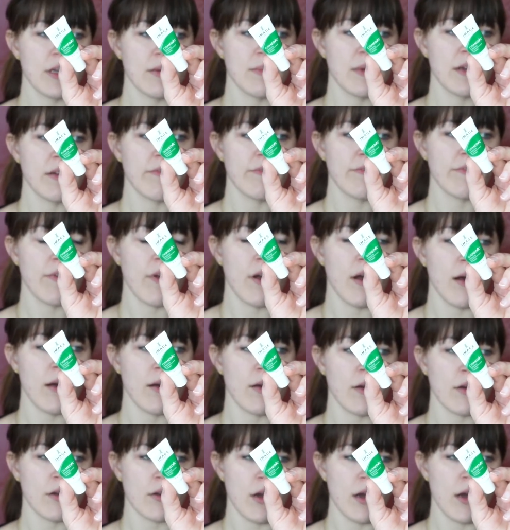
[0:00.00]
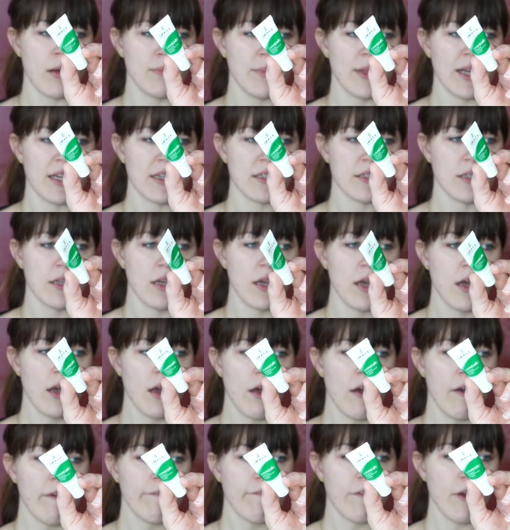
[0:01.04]
Treatment or Complex
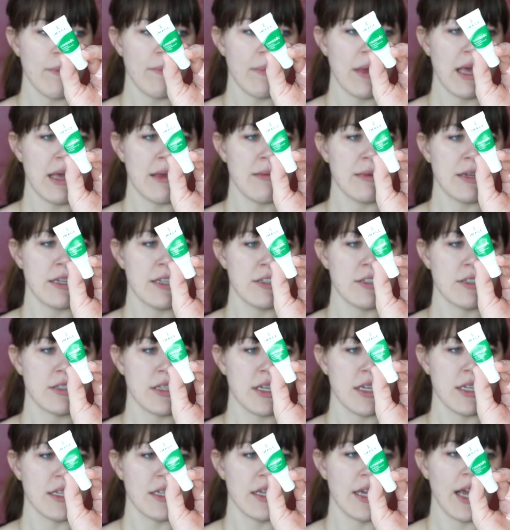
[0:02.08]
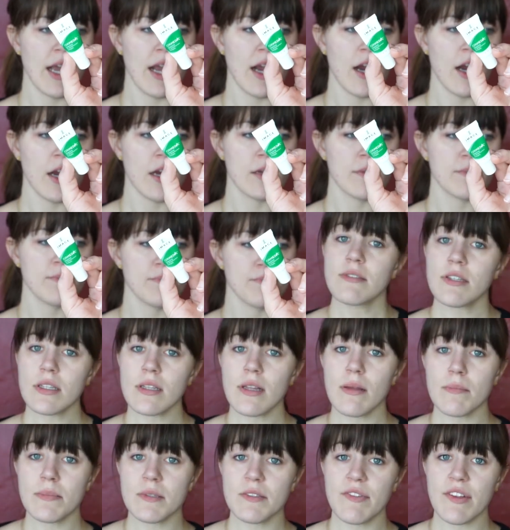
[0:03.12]
from Image Skincare. Leaves
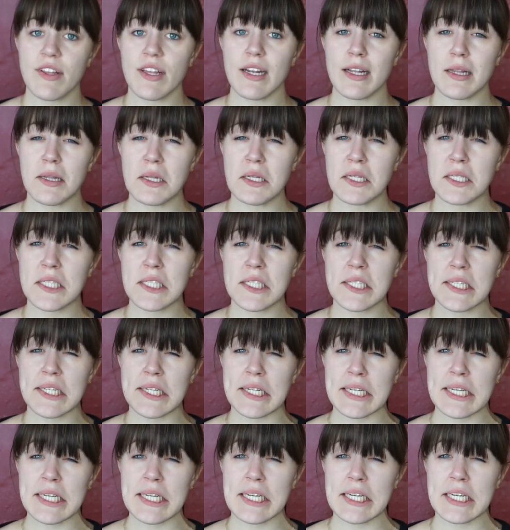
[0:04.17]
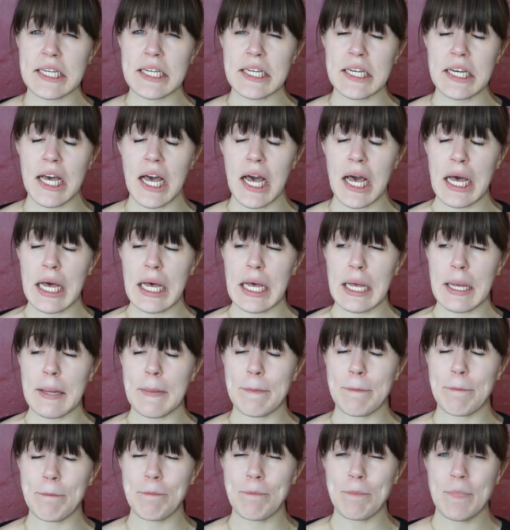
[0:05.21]
your lips feeling a little sticky,
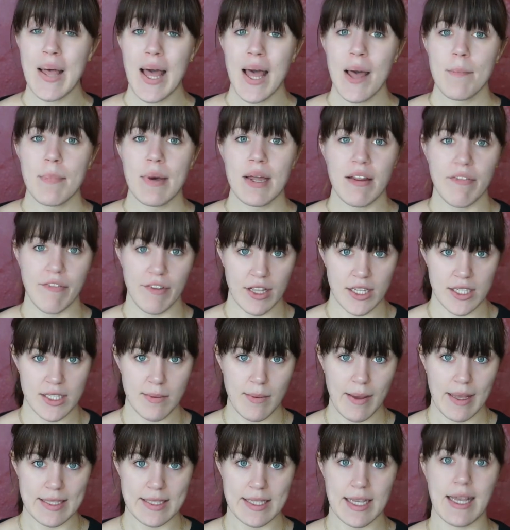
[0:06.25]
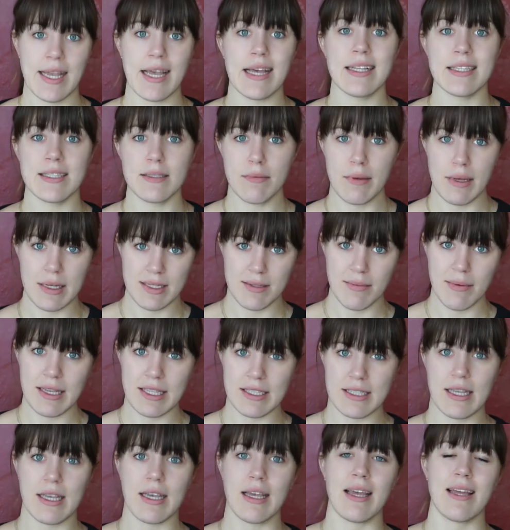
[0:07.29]
but it feels amazing and smells
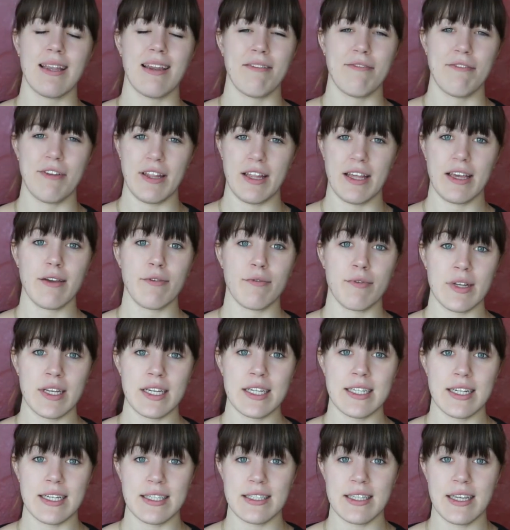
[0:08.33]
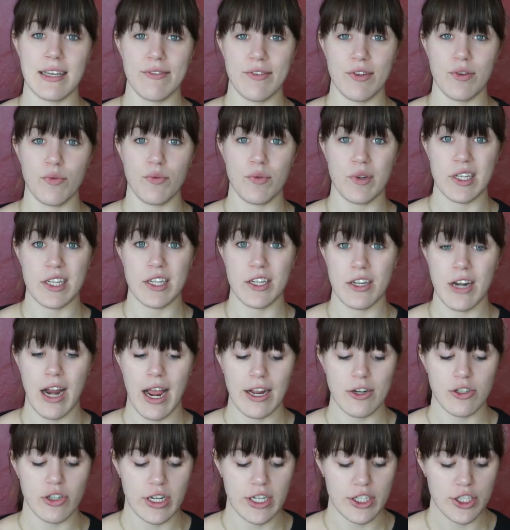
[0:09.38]
amazing, and I feel like it really does give you really good
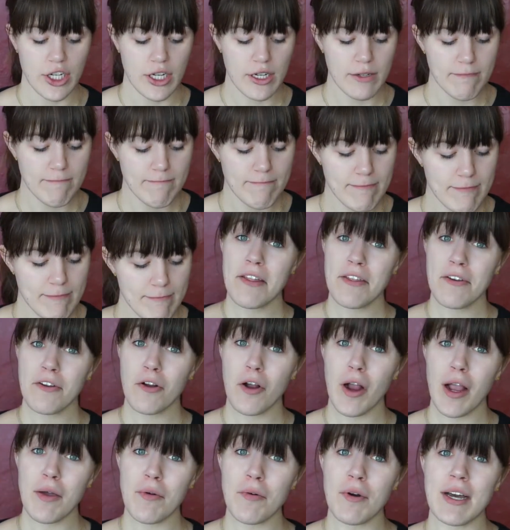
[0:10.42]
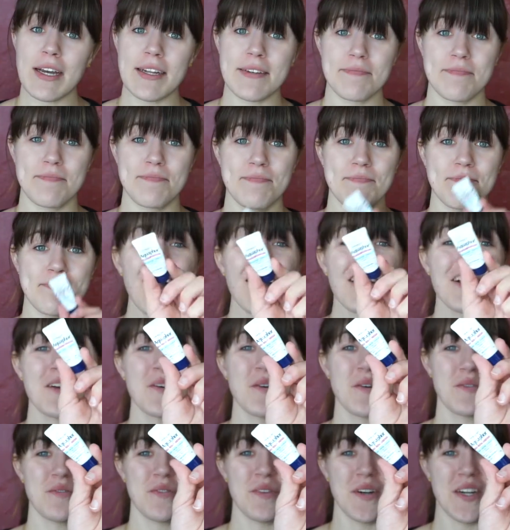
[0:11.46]
hydration. Another great one,
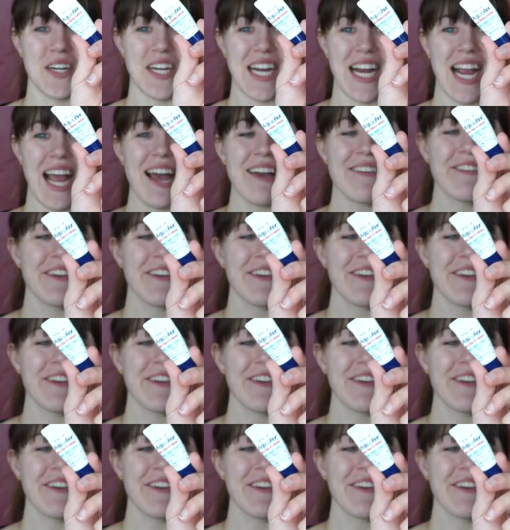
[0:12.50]
Aquaphor,